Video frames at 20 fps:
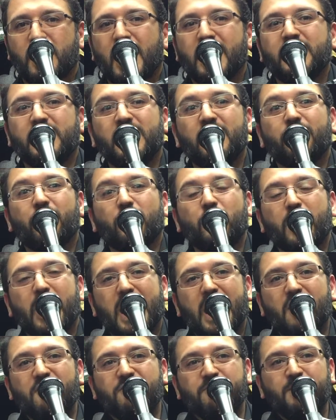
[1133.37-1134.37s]
And either you
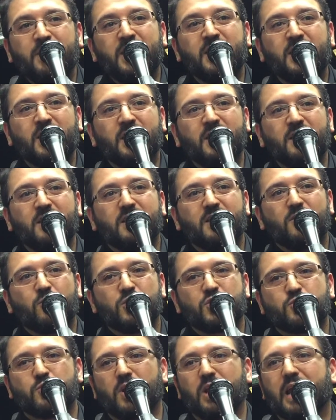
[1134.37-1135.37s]
have meaning,
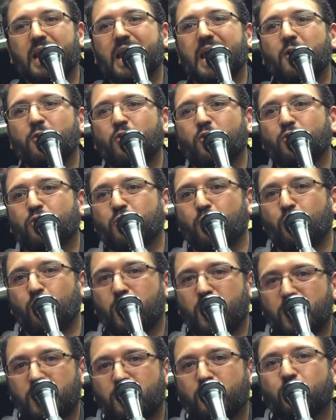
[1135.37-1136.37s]
which will allow you to
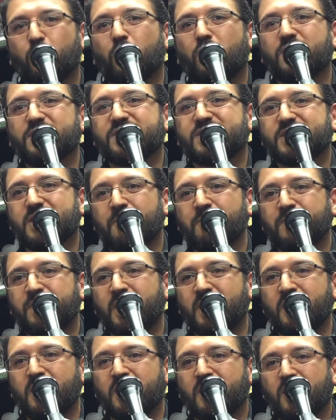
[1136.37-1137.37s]
work towards
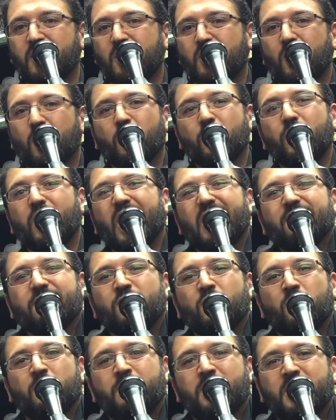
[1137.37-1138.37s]
something, or you
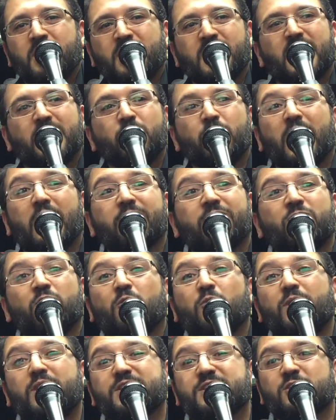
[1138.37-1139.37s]
have no meaning and you have
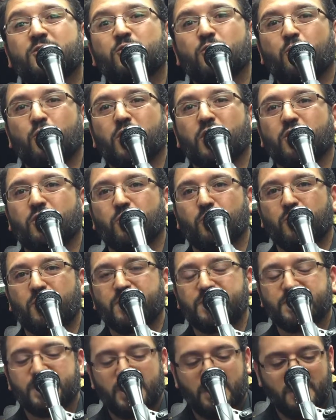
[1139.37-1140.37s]
no reason to work
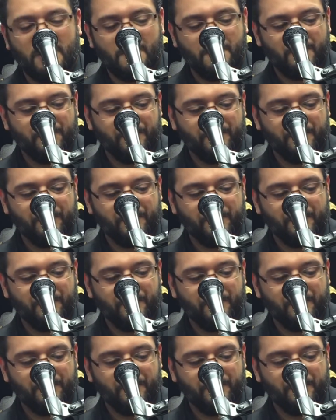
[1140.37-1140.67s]
towards it.